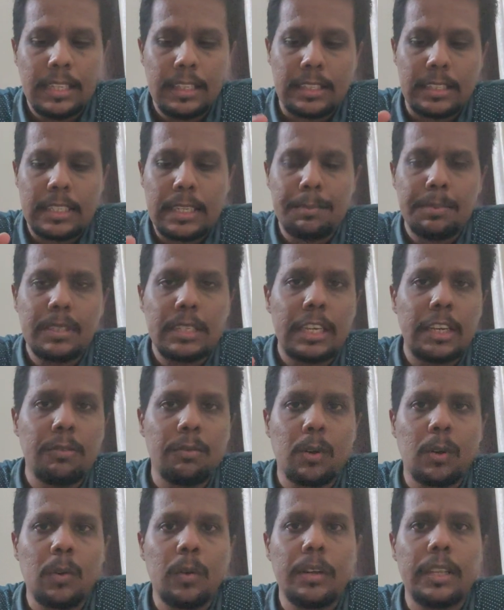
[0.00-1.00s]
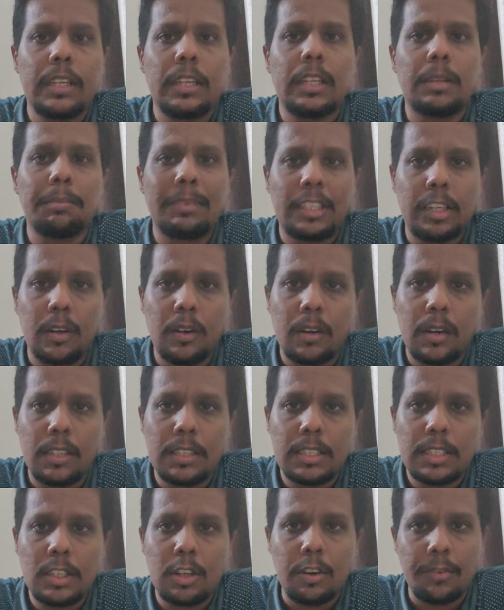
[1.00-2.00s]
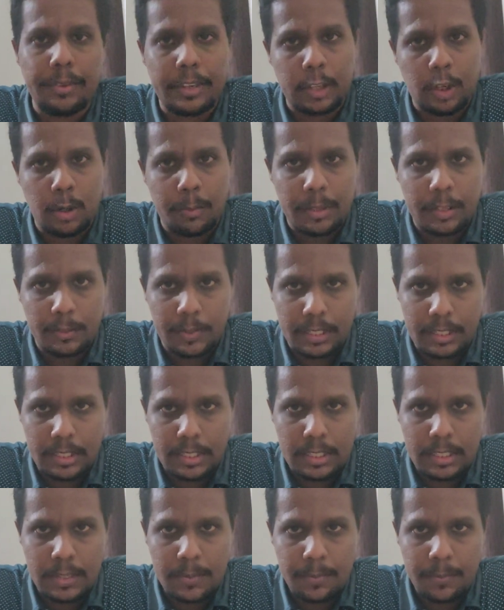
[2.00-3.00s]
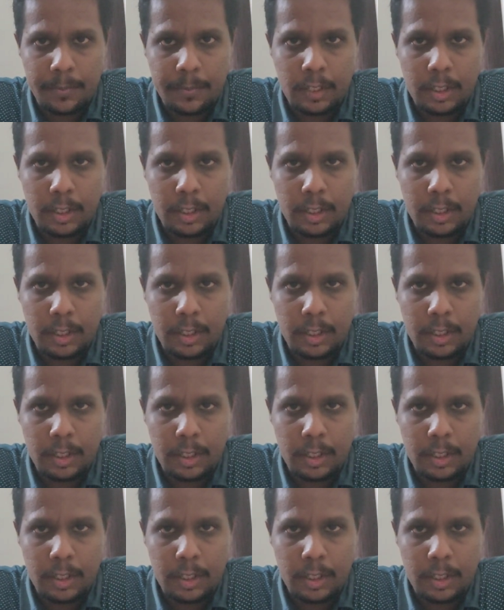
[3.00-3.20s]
the steps involved in methodology of econometrics.